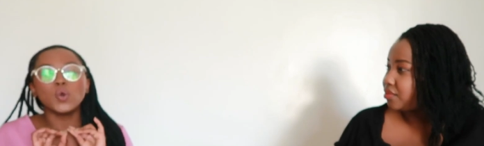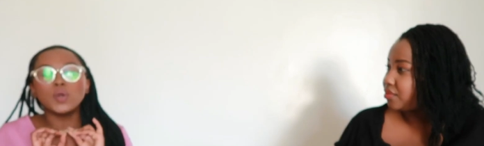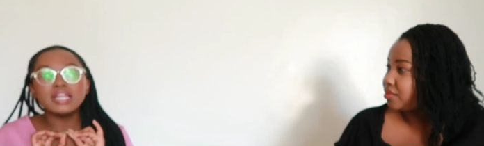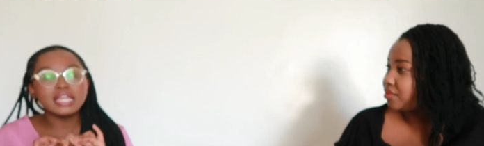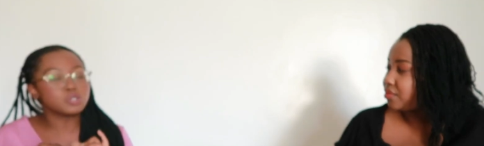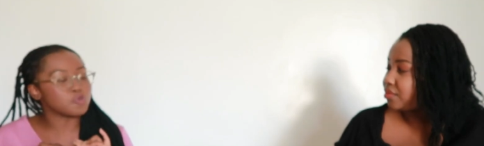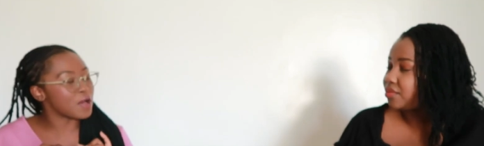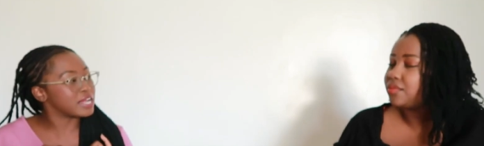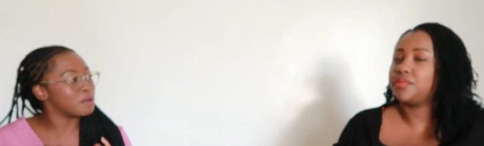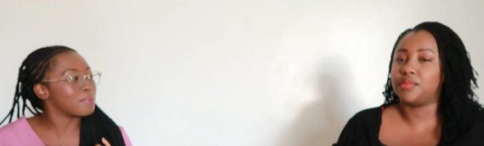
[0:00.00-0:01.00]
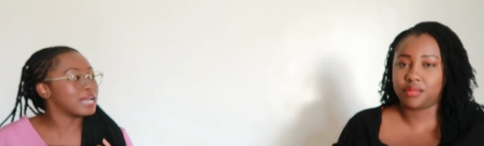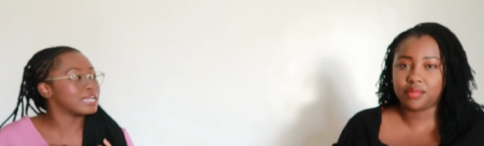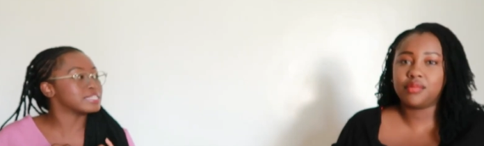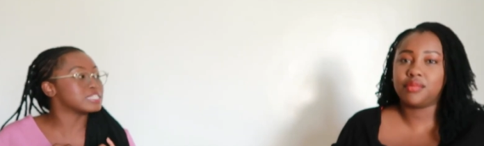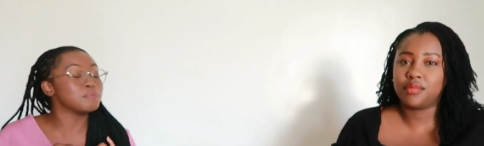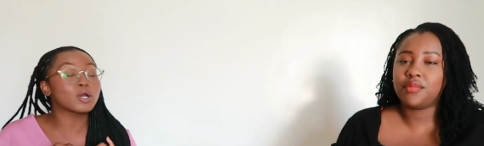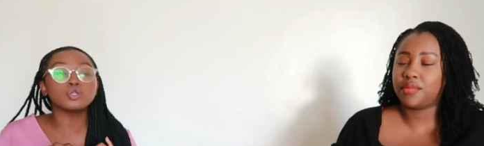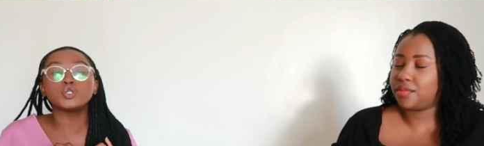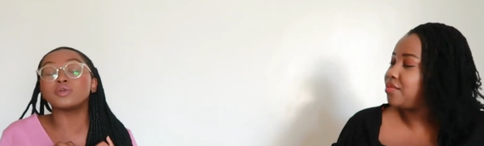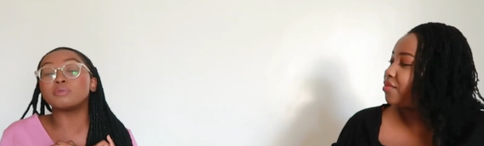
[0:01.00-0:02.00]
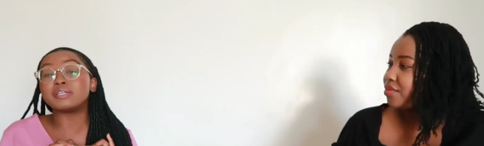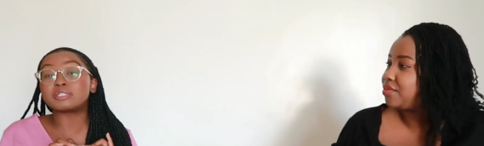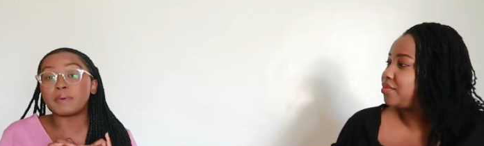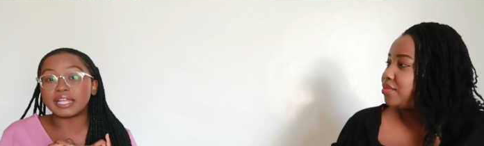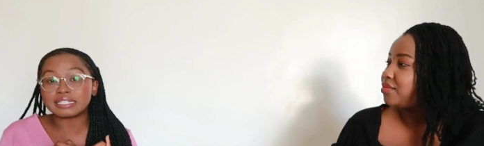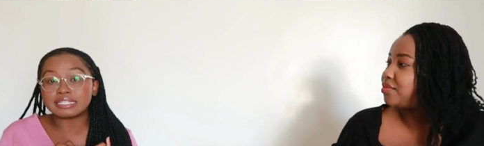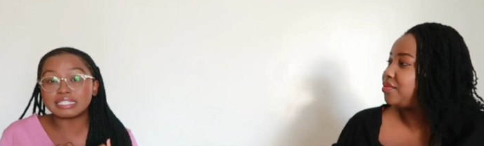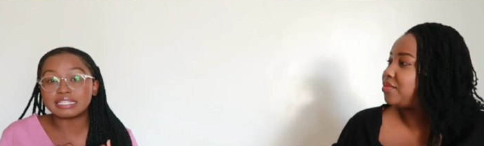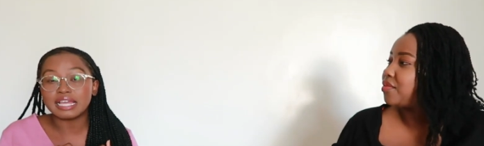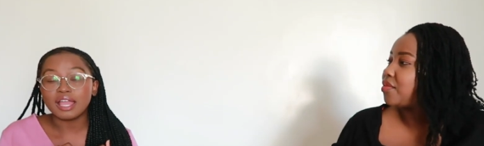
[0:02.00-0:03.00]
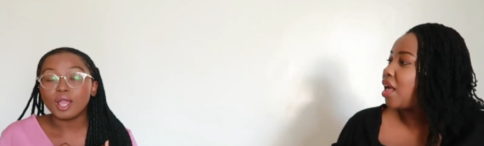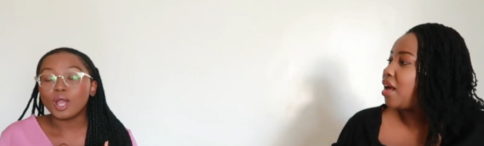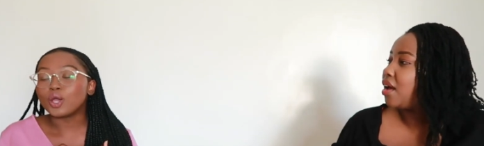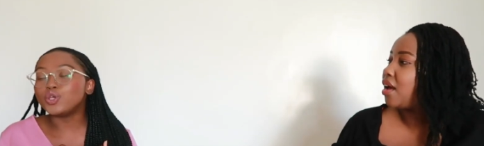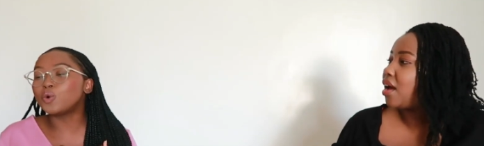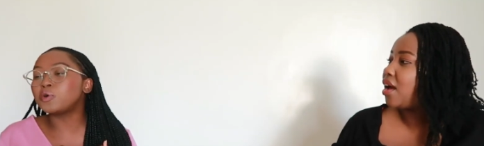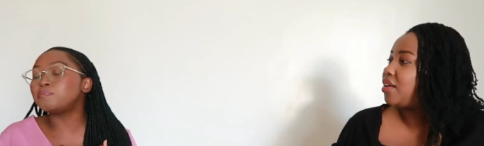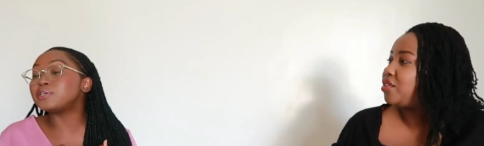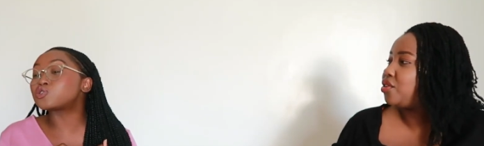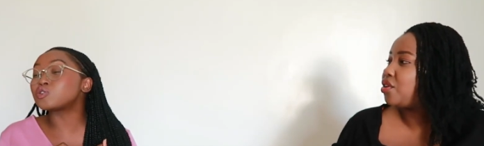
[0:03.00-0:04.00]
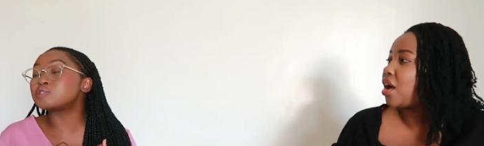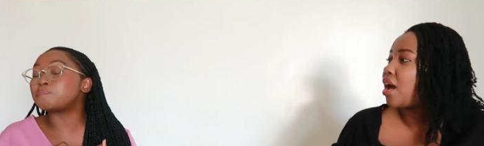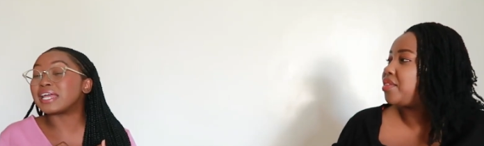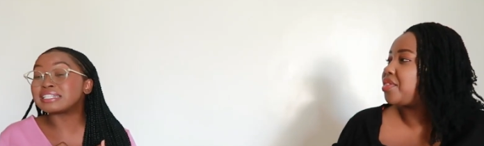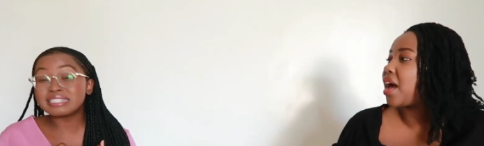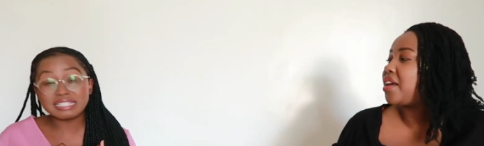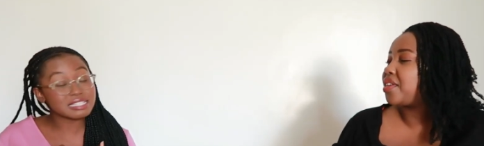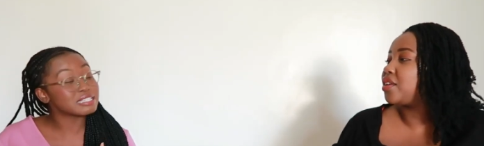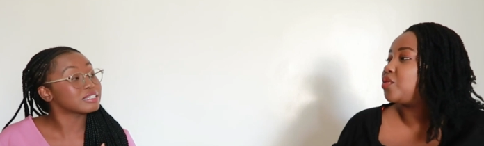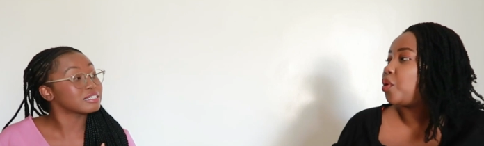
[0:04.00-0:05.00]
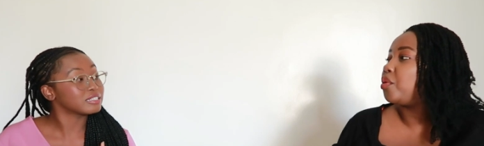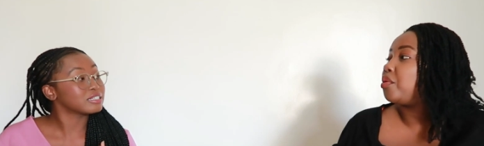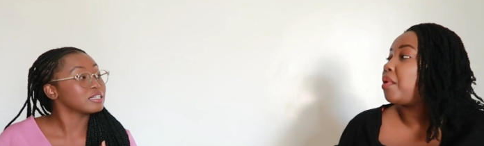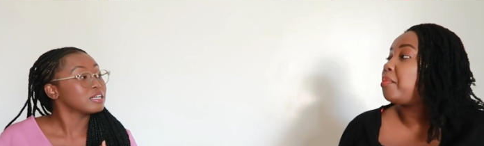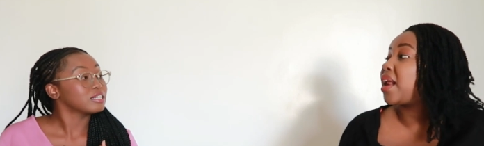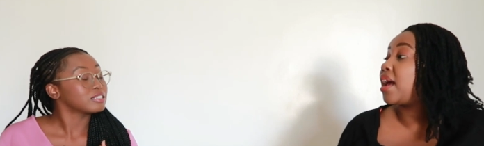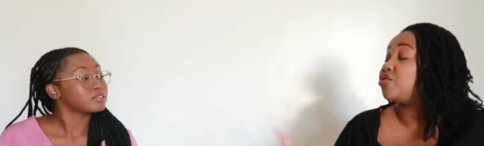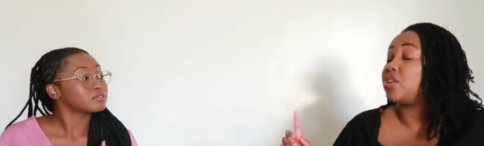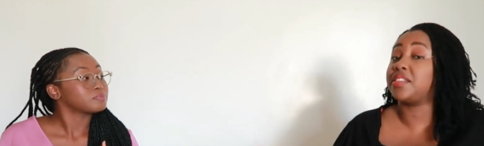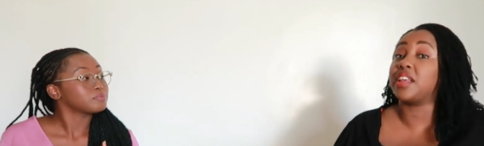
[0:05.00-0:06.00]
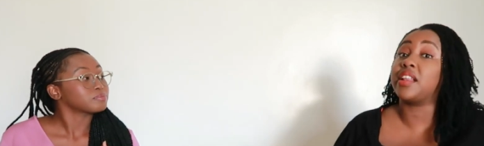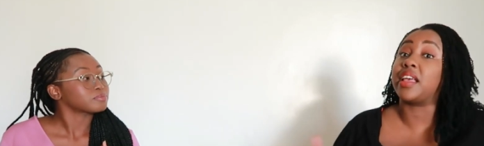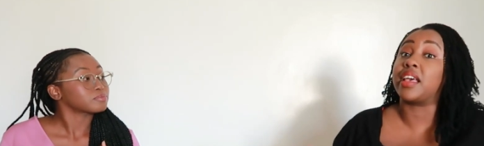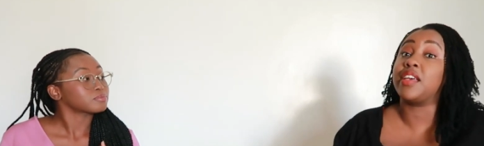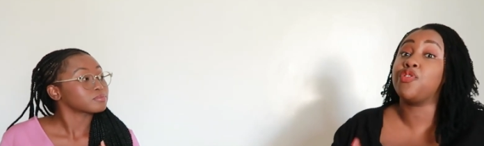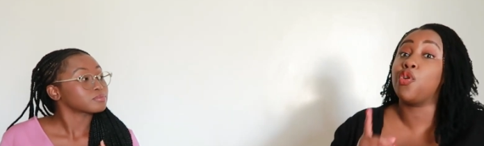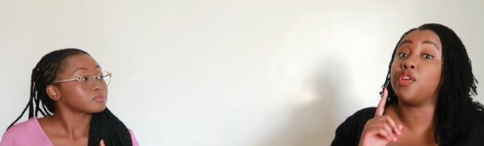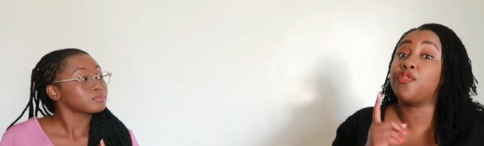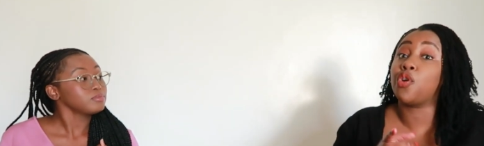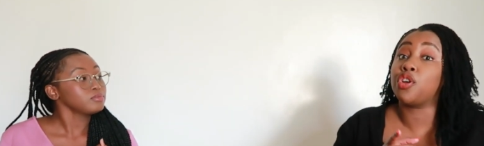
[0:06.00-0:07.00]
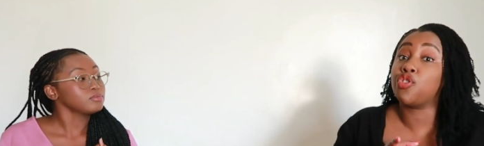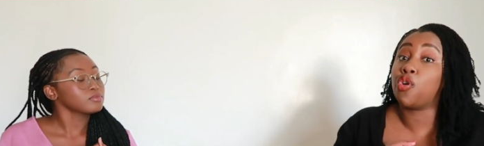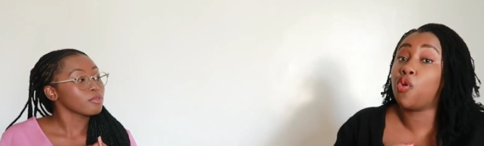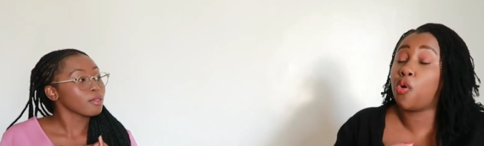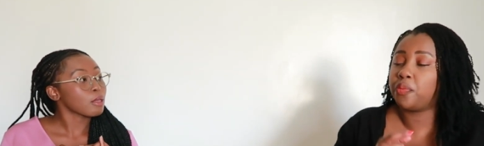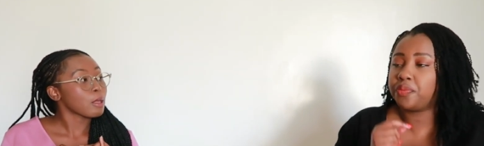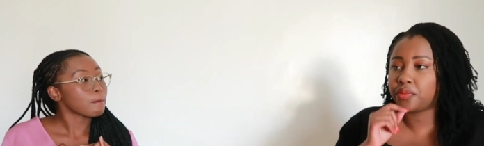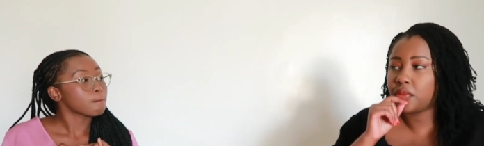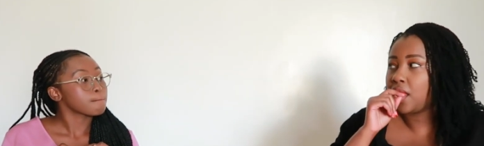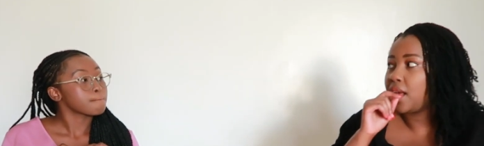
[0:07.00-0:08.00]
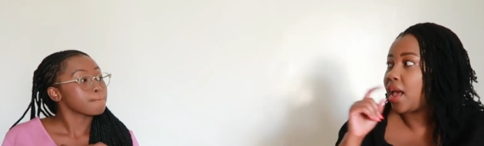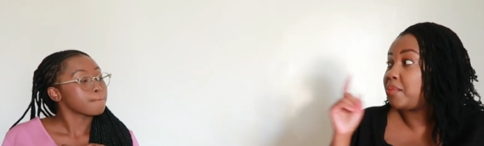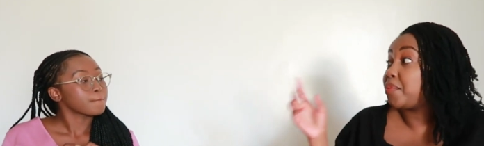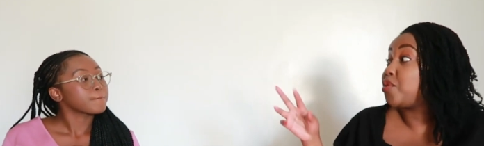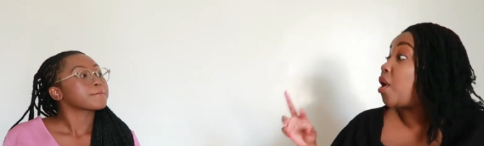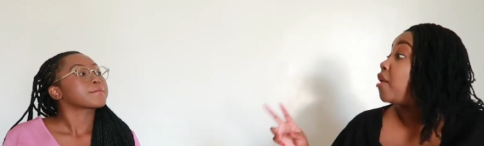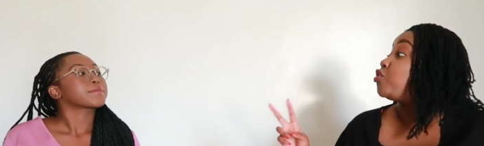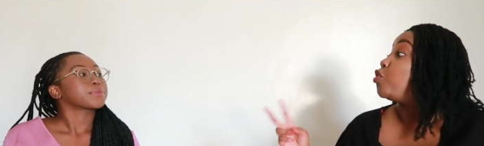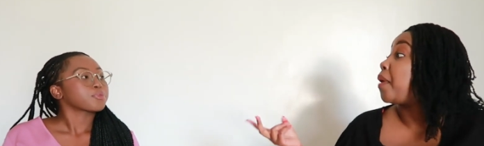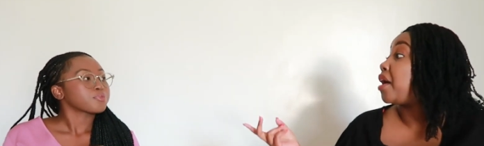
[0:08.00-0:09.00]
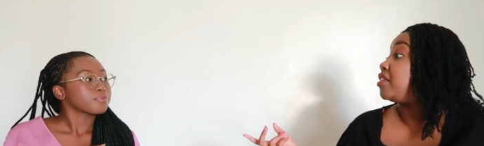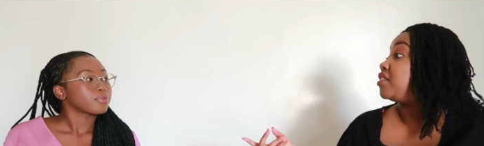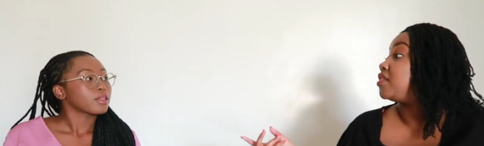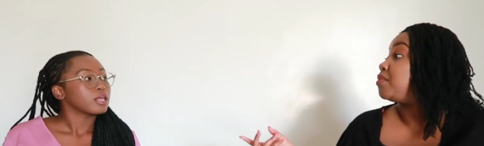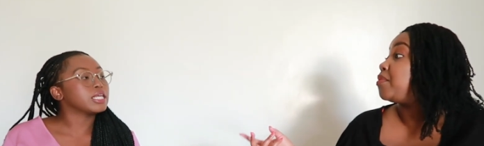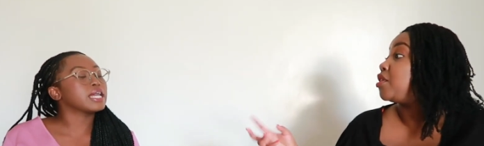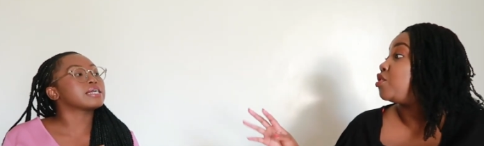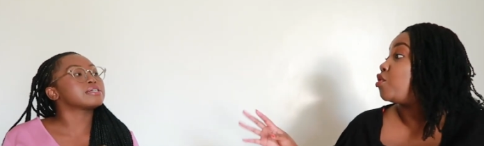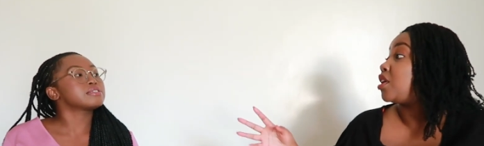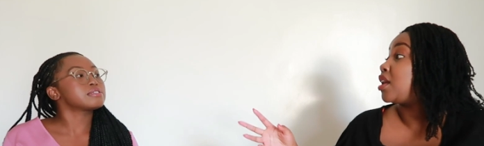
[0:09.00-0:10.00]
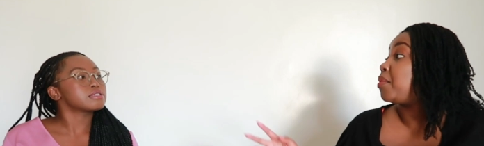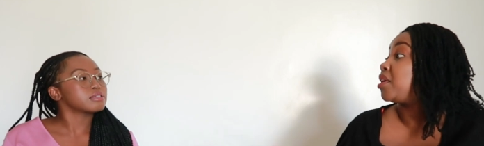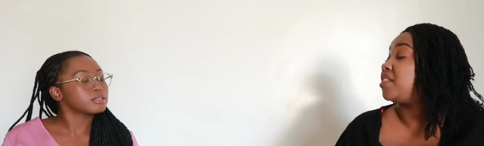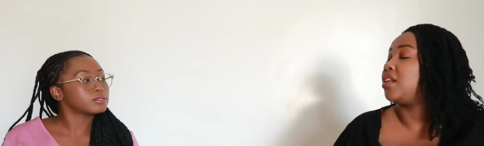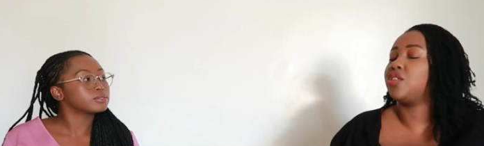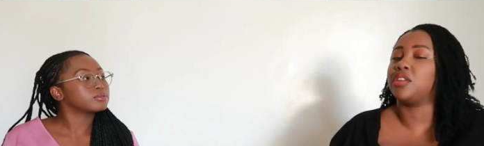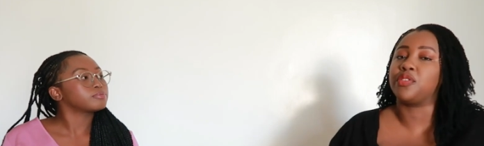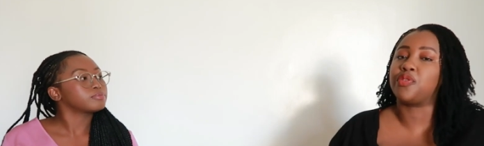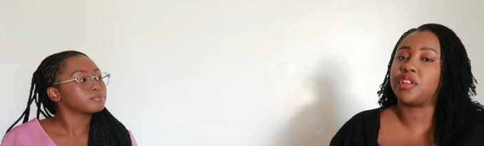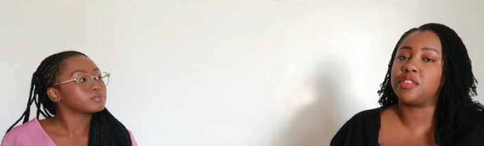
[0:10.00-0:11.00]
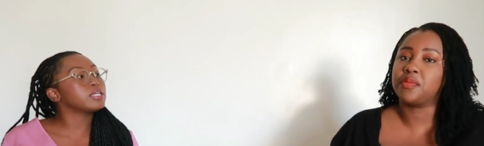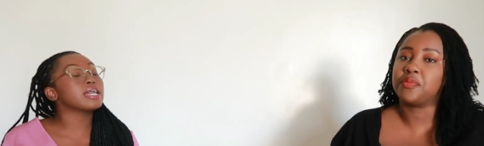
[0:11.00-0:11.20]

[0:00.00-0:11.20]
Speaker 1: you need to find a balance because you will be spent you will be so spent. I, think so.
Speaker 2: But I actually think like if you if you're in your home and maybe you have two parents, maybe yes. the dynamic is a little different.